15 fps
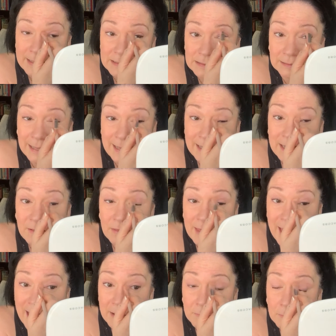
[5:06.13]
is letting
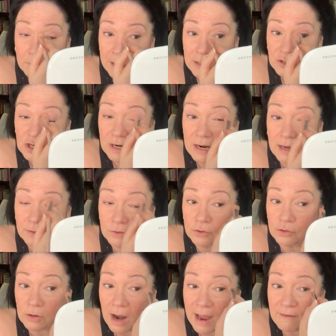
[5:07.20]
that peachy color
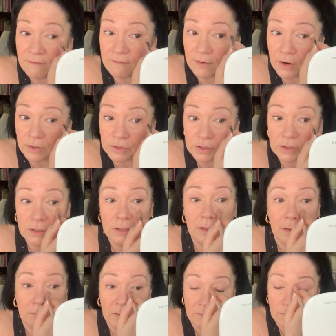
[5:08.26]
dry first
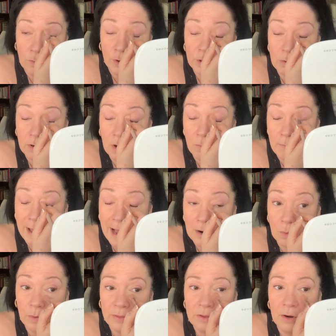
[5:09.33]
before you go
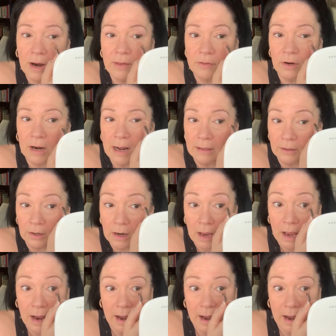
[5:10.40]
back with your other color.